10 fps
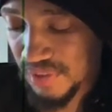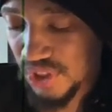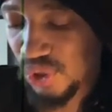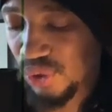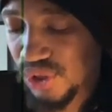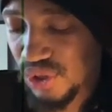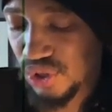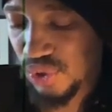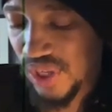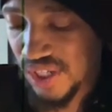
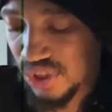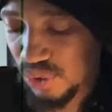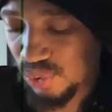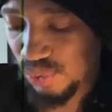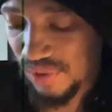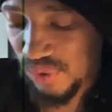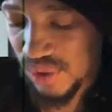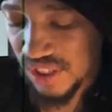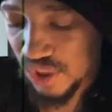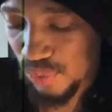Soldiers trudged through
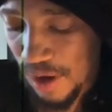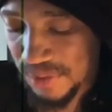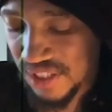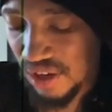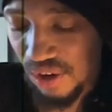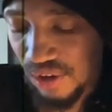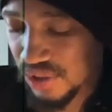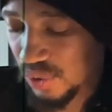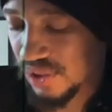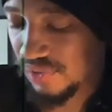rivers and swamps and all
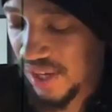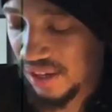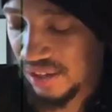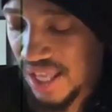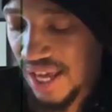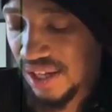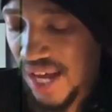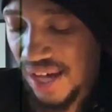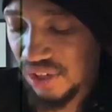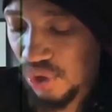sorts of hell,
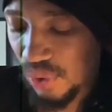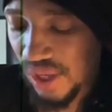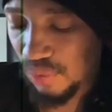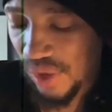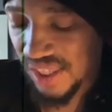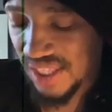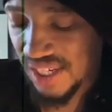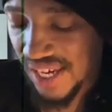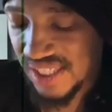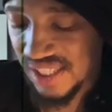not knowing when the
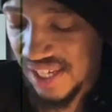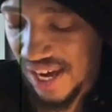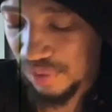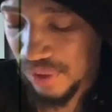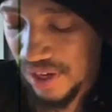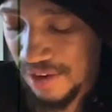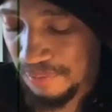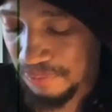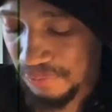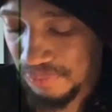next attack would
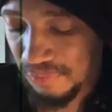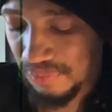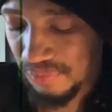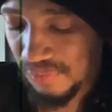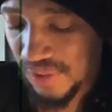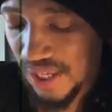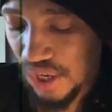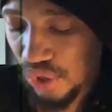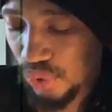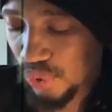come.
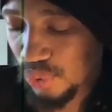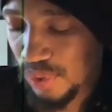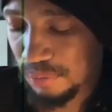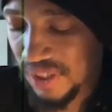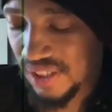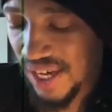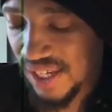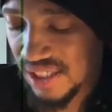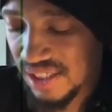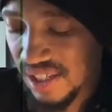Who would be
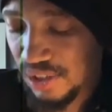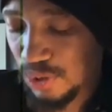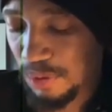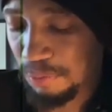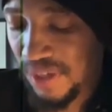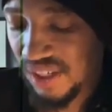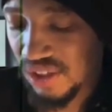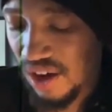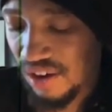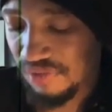next to be
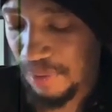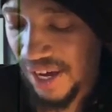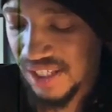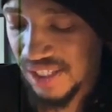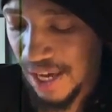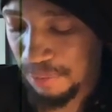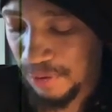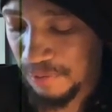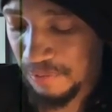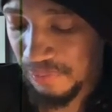picked off by a
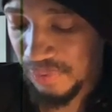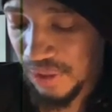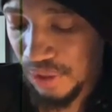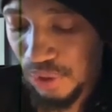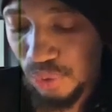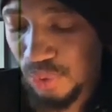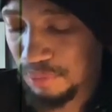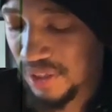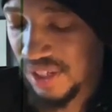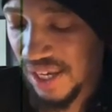sniper? Who
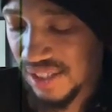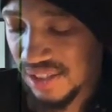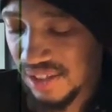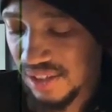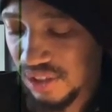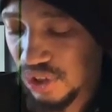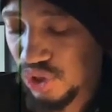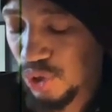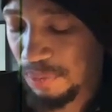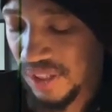would be next to
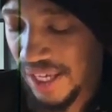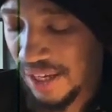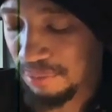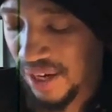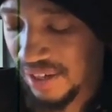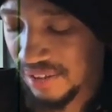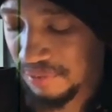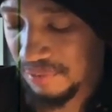trip a landmine?